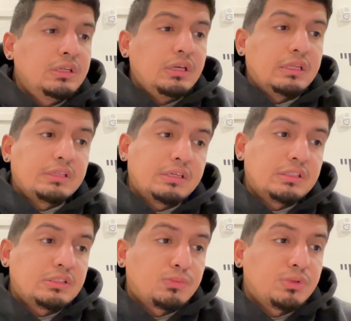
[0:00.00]
I think
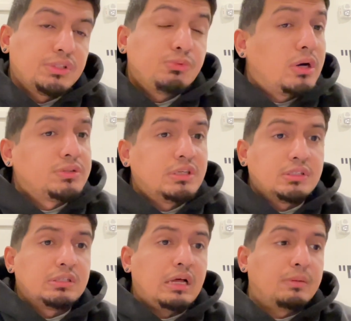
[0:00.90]
it's a really well done
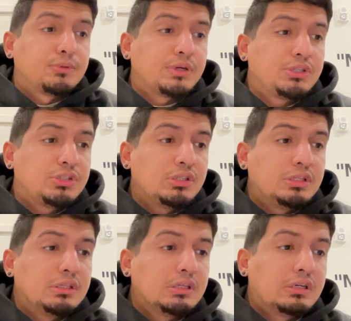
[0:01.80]

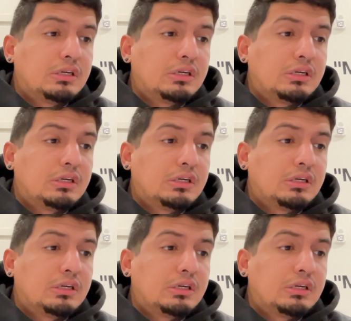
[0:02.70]
collaboration.